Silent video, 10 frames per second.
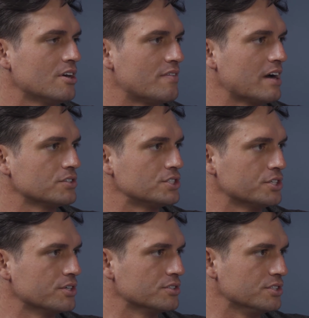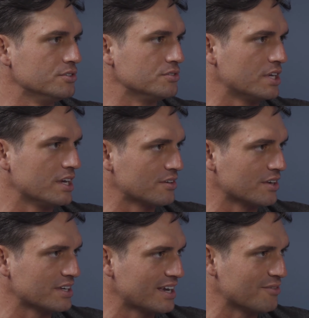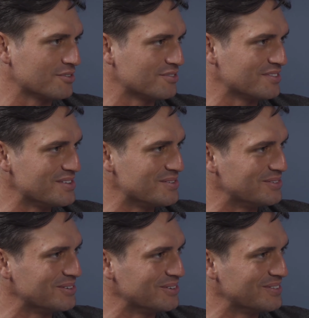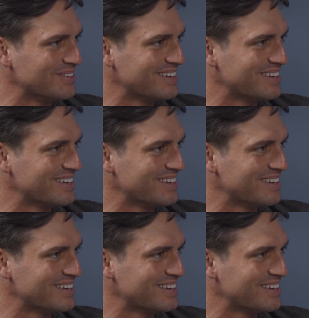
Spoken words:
of how seriously you take like everything that you do.